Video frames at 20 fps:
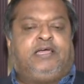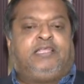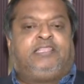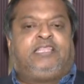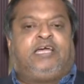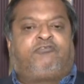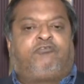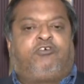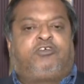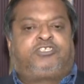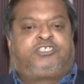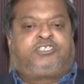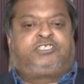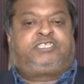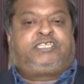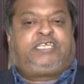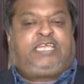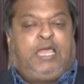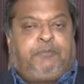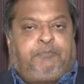that was
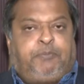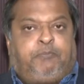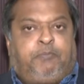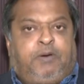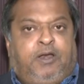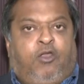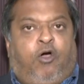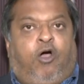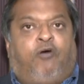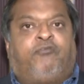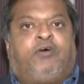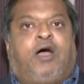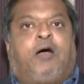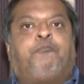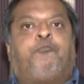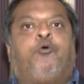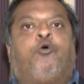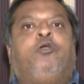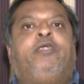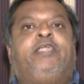capable of
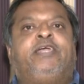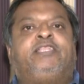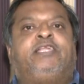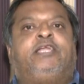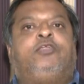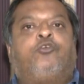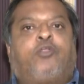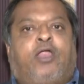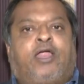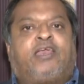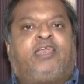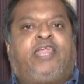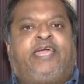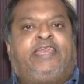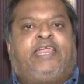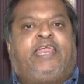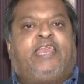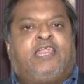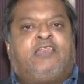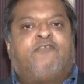upholding the Durand
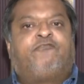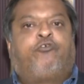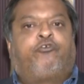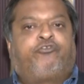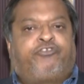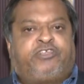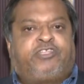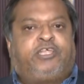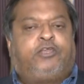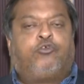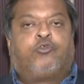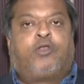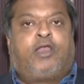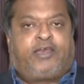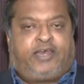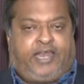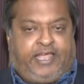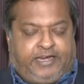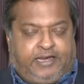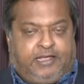Line and enforcing the
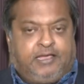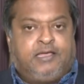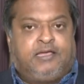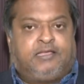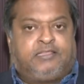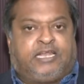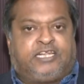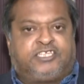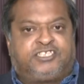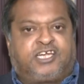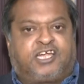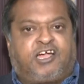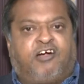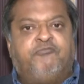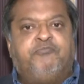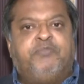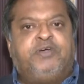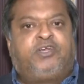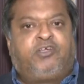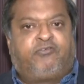Durand Line. That is the
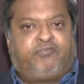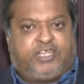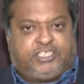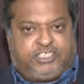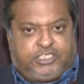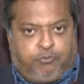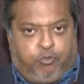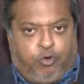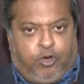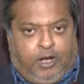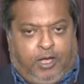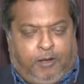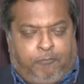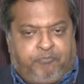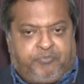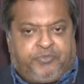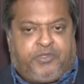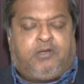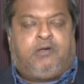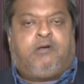government of Najibullah.
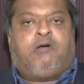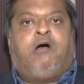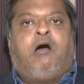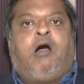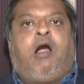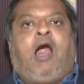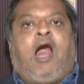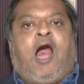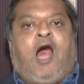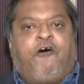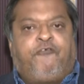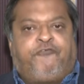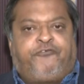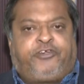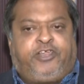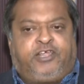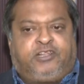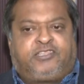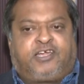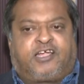
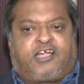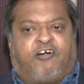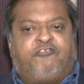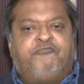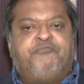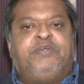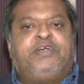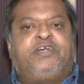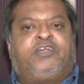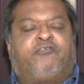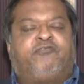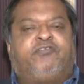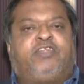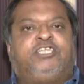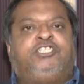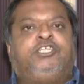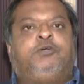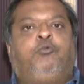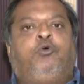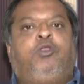After the government of
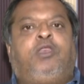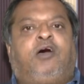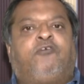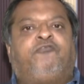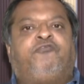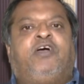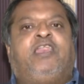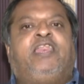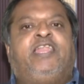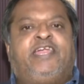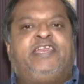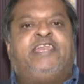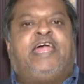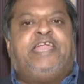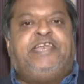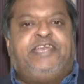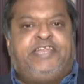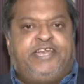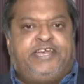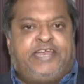Najibullah fell in
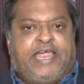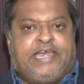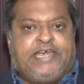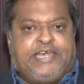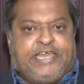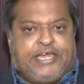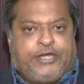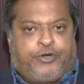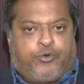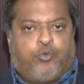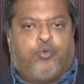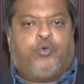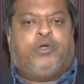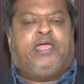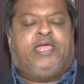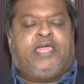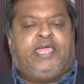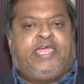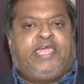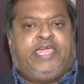1992,
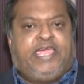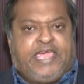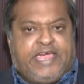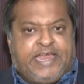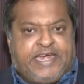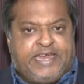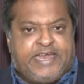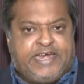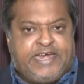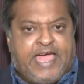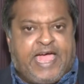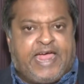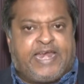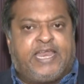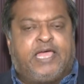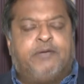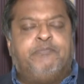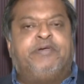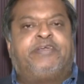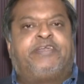aided
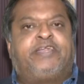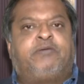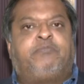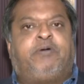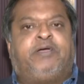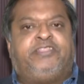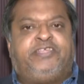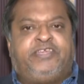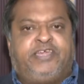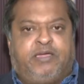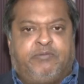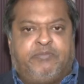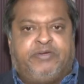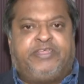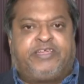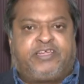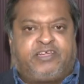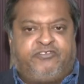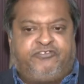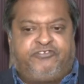and abetted by the
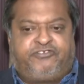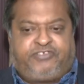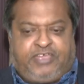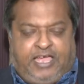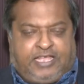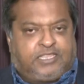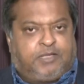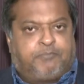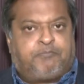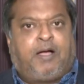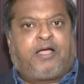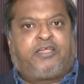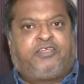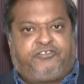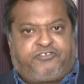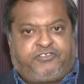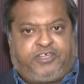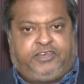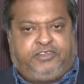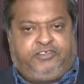Americans and the
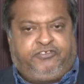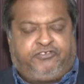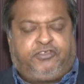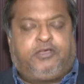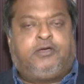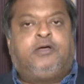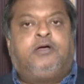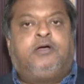Pakistanis,